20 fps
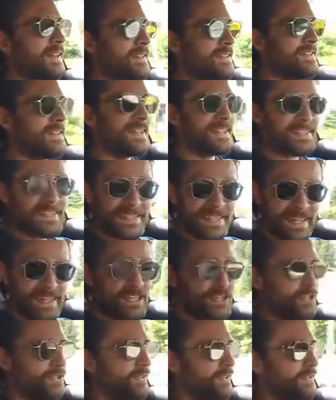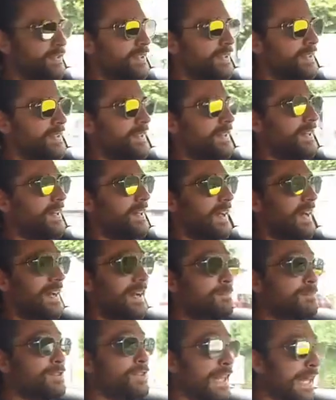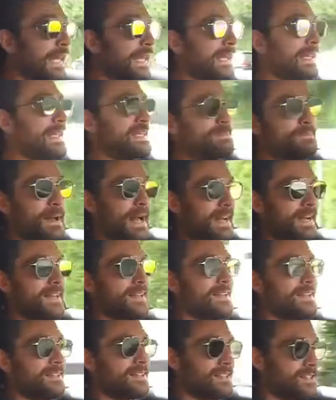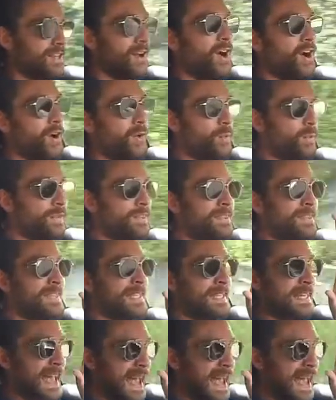sensational. And I think it's better to start with the